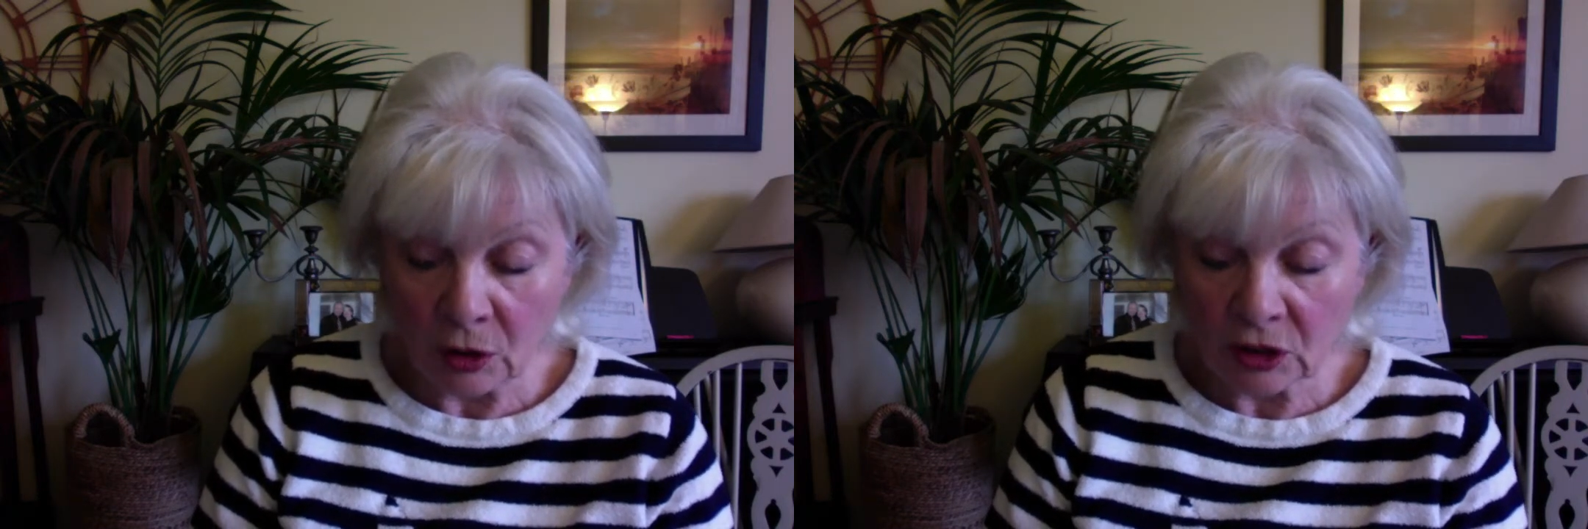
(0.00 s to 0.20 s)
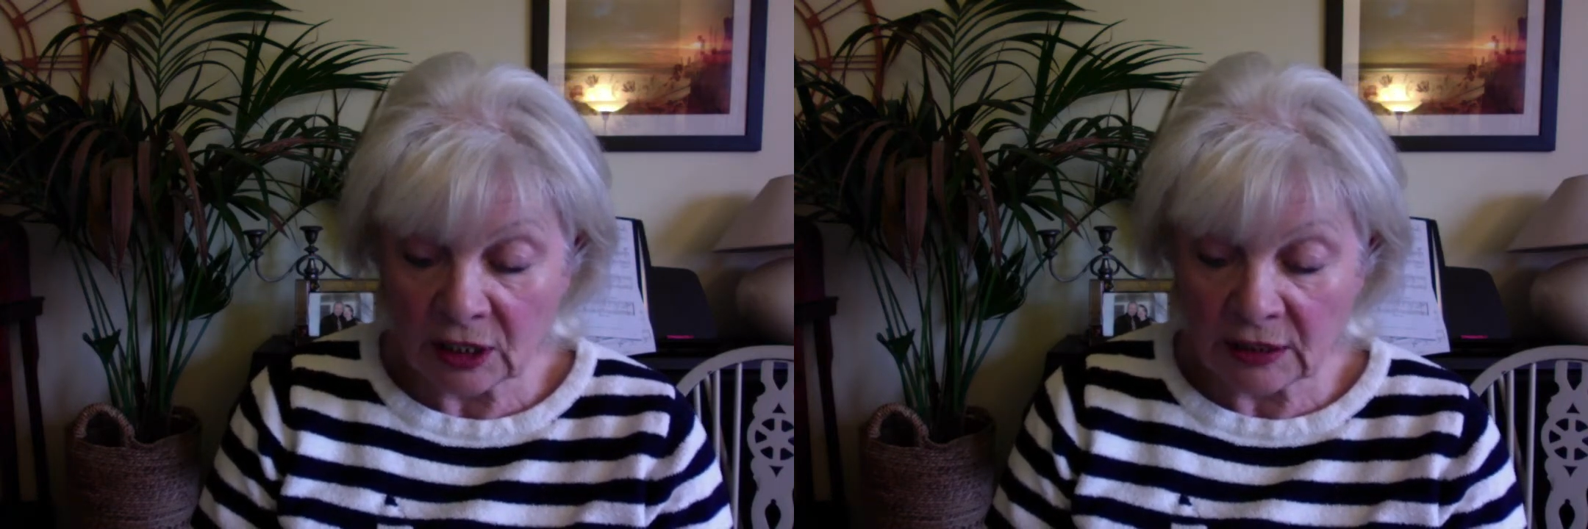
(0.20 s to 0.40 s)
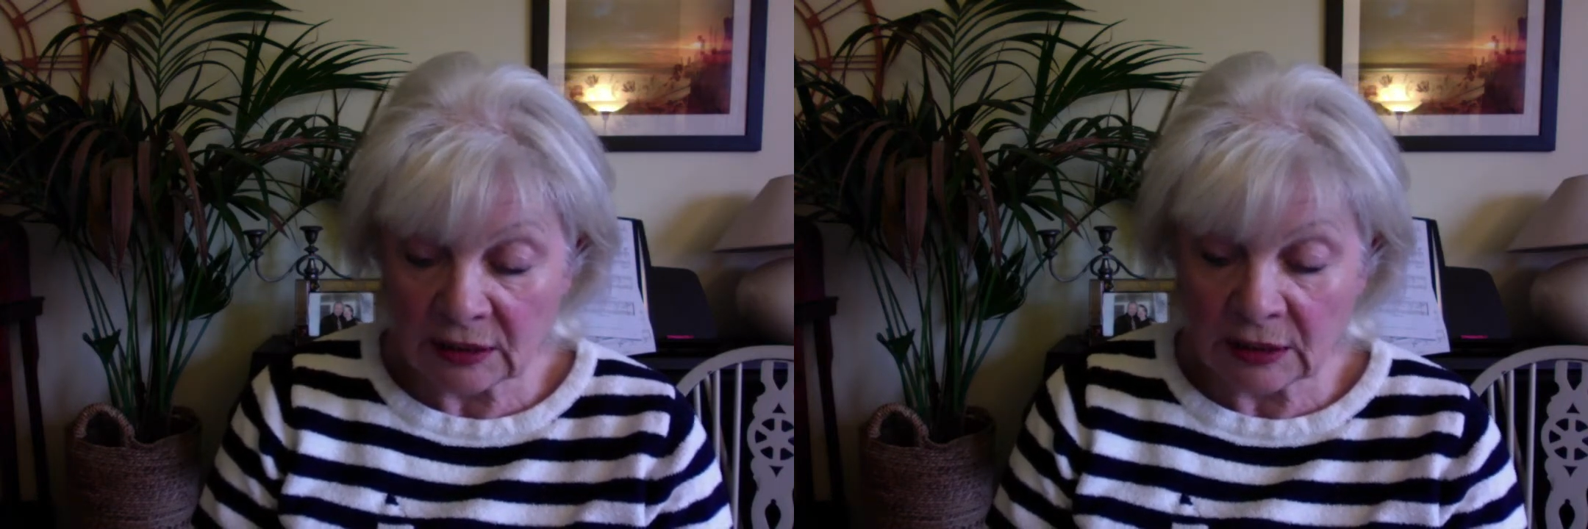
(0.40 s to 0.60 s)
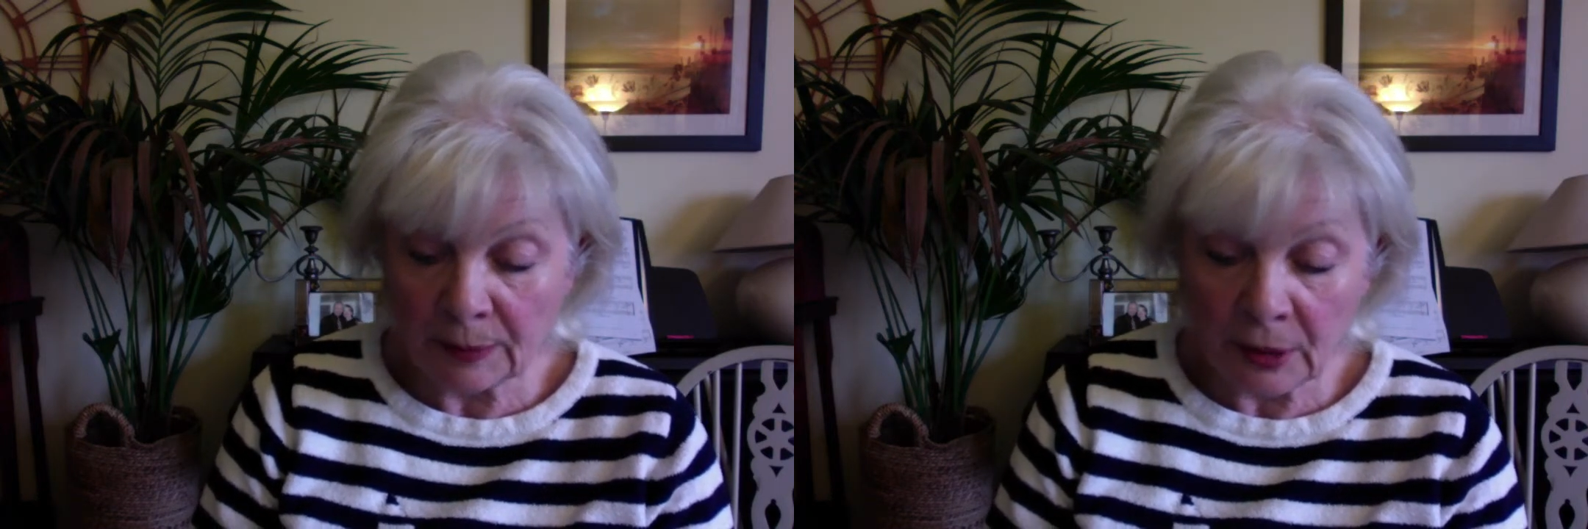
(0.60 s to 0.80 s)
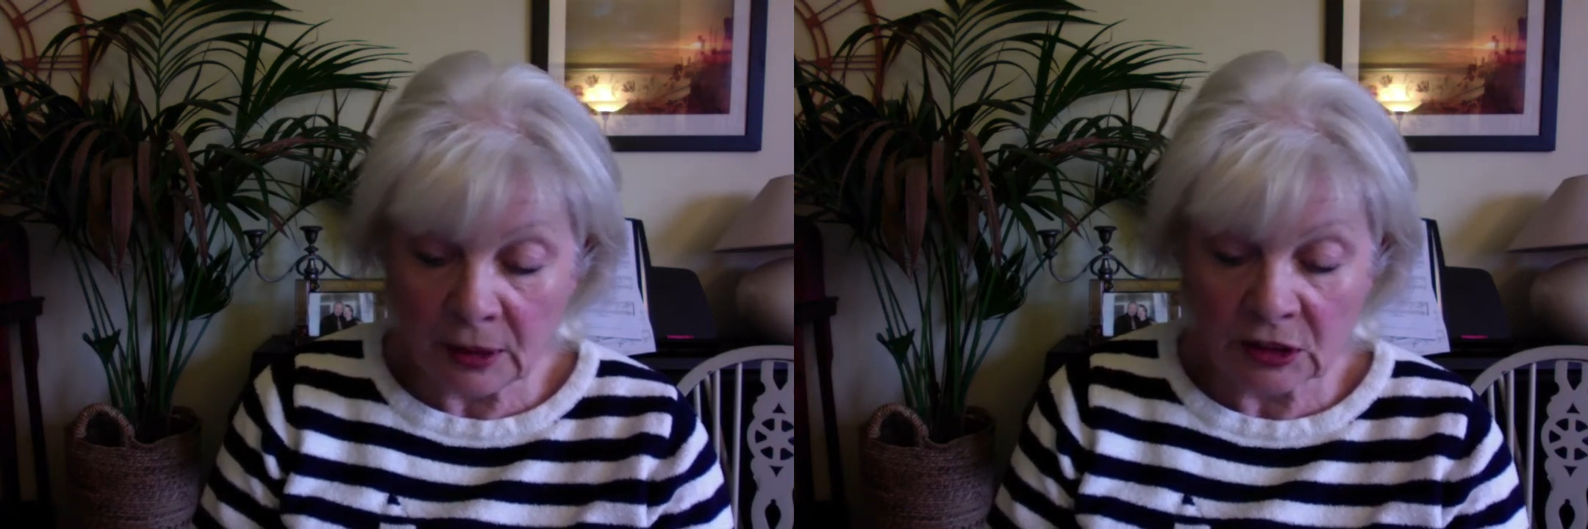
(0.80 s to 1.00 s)
just as a
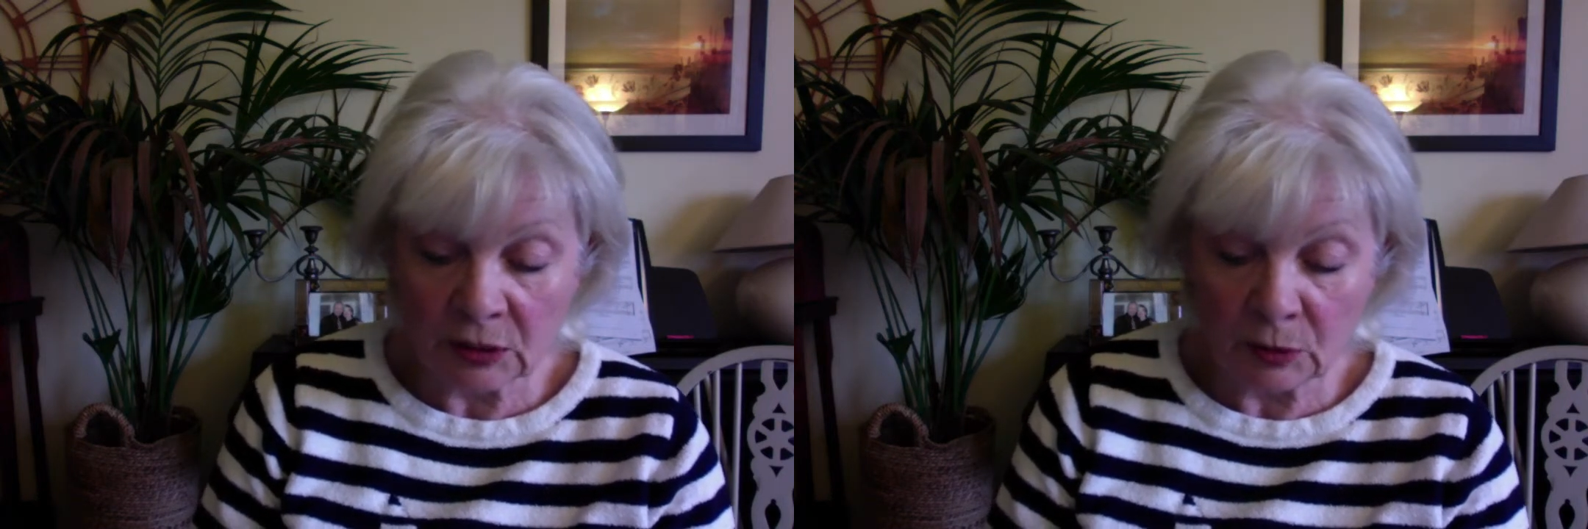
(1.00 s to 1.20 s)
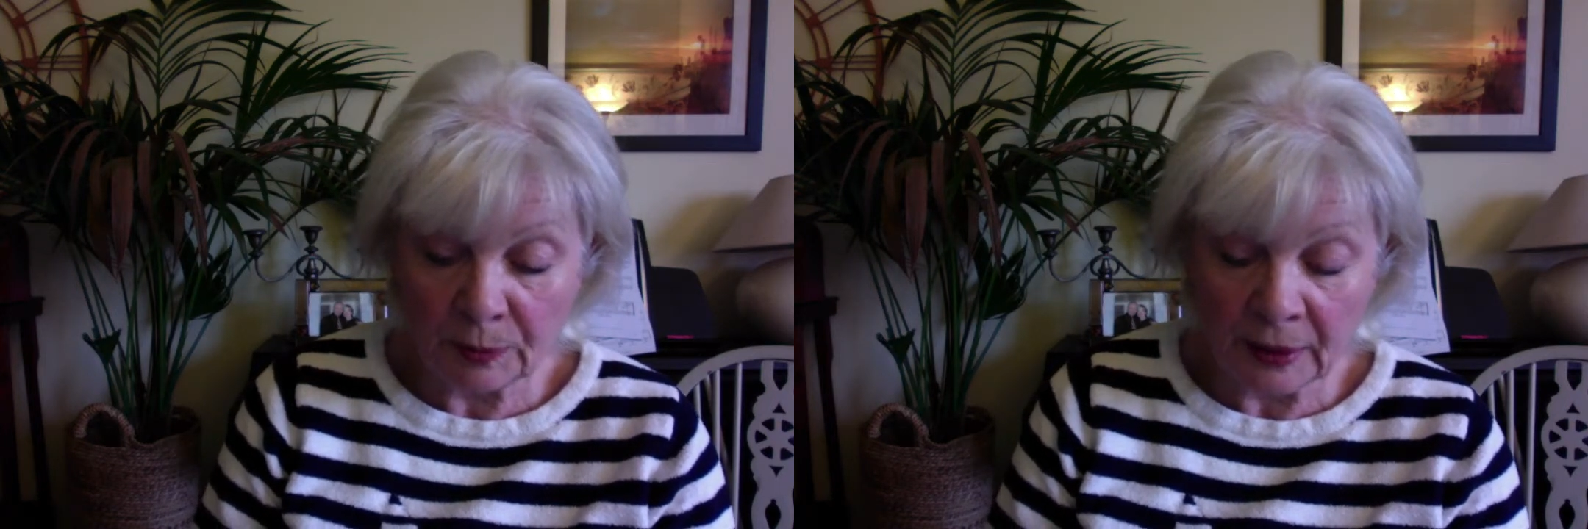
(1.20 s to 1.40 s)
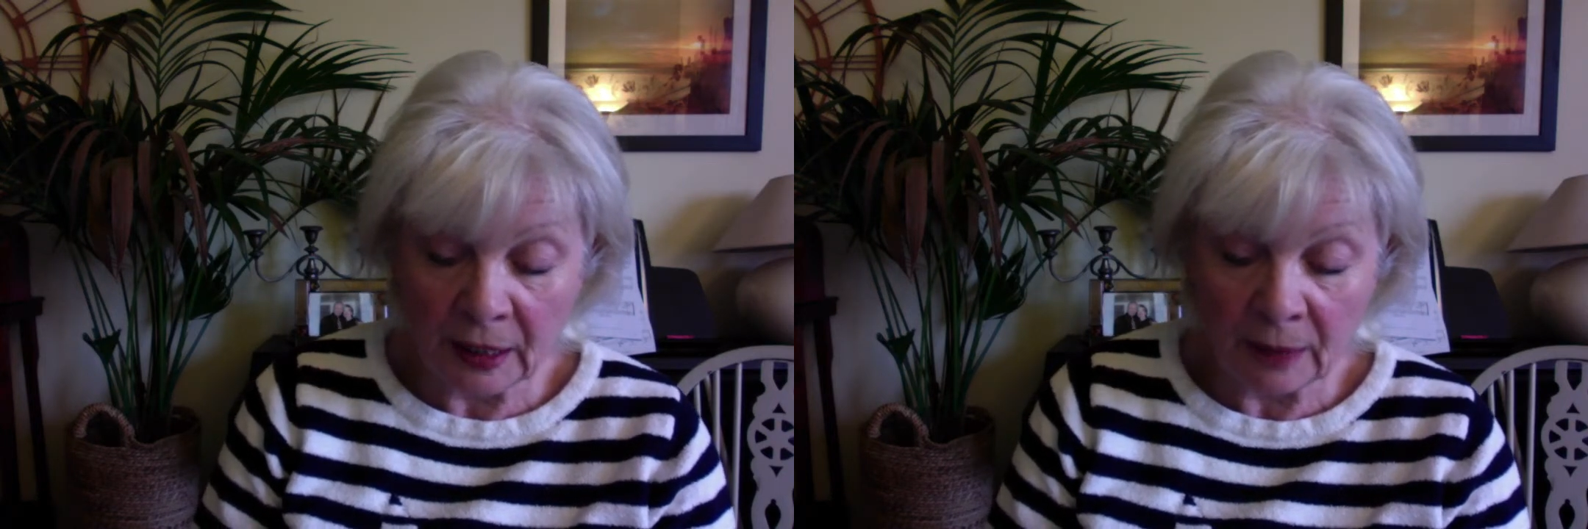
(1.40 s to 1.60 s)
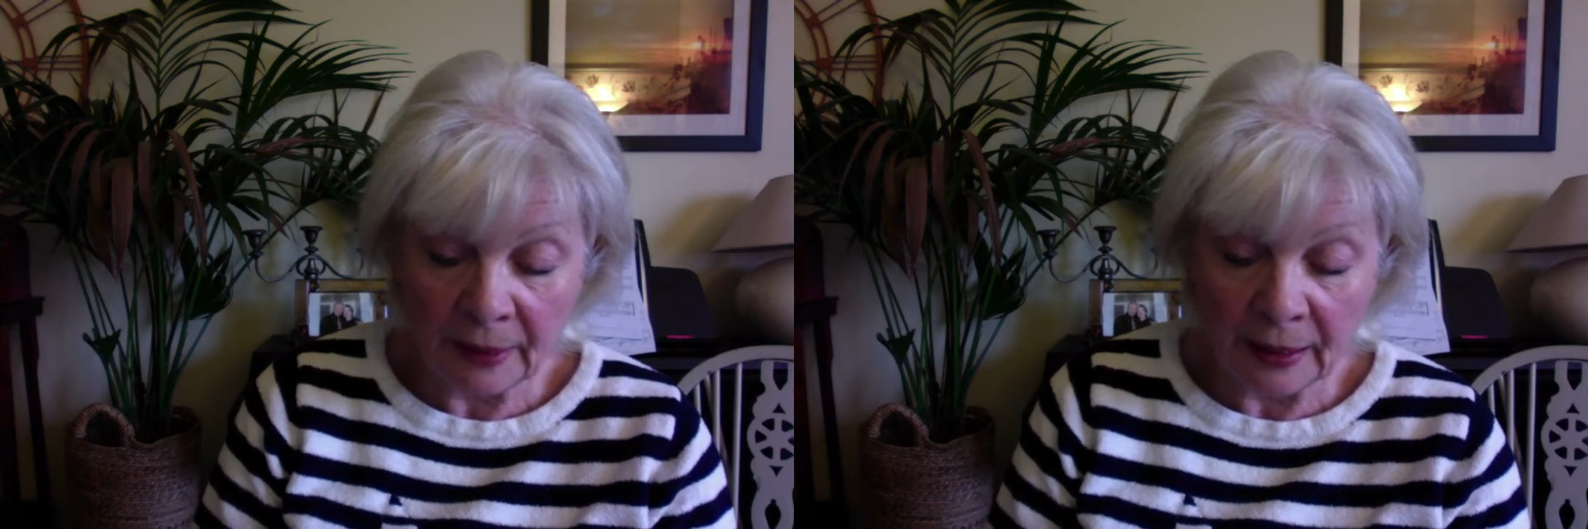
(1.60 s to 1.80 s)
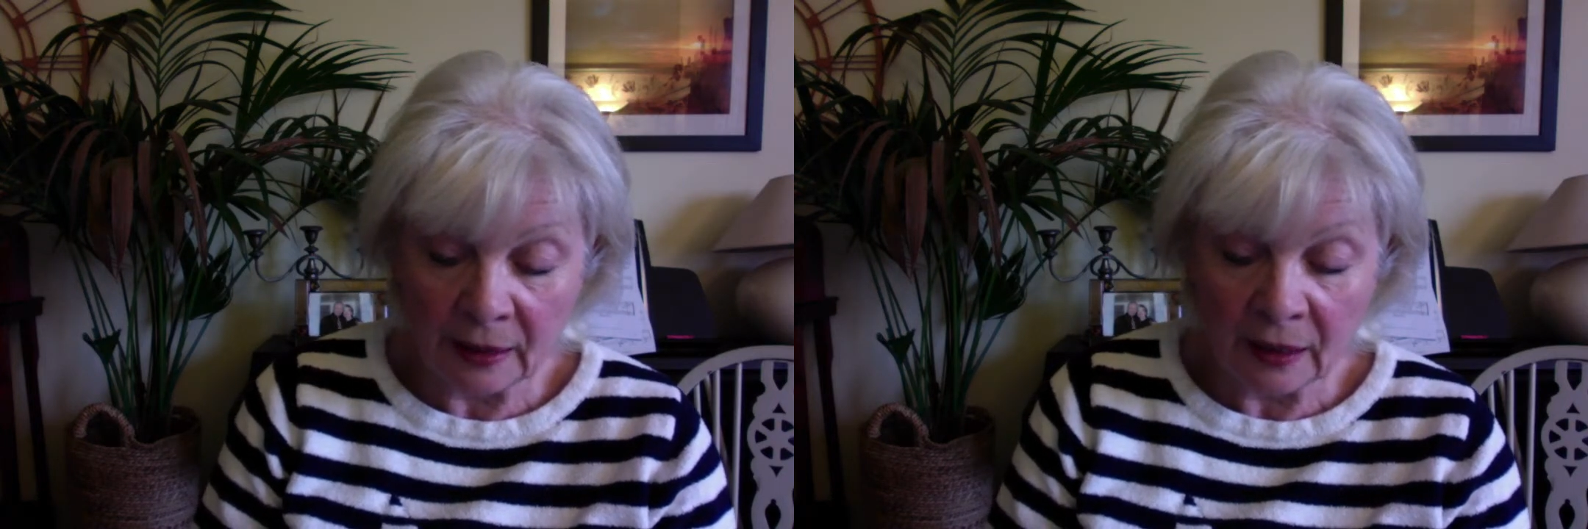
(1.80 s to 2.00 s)
person would become
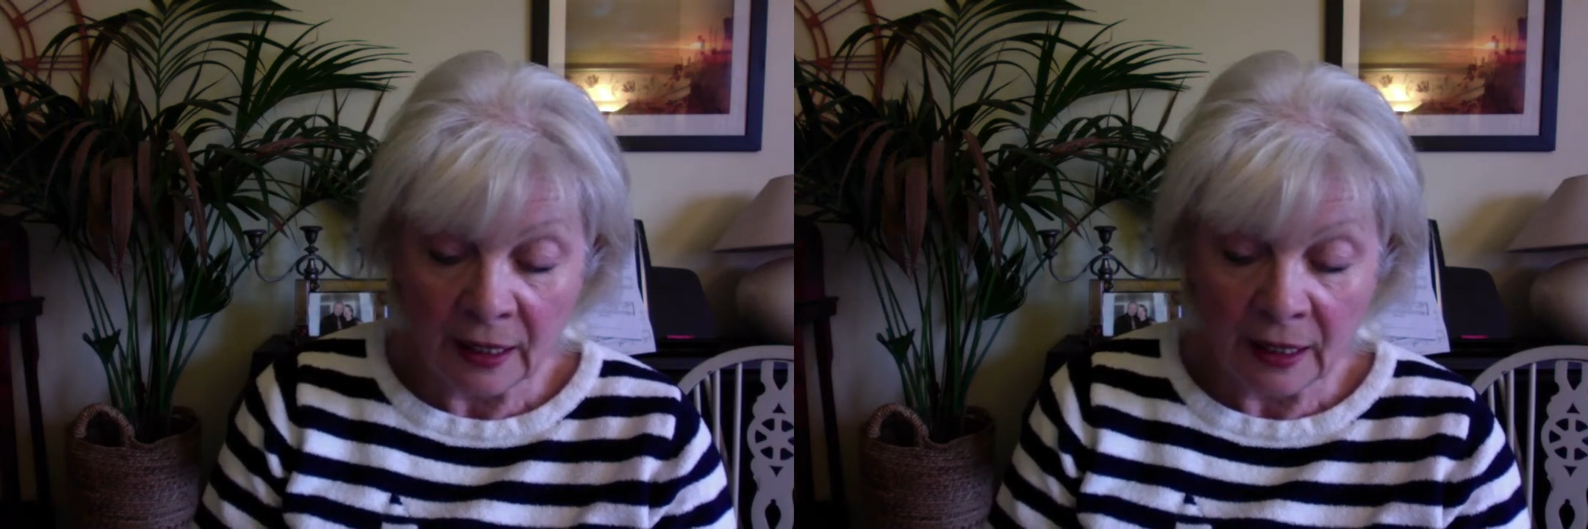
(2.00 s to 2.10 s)
ill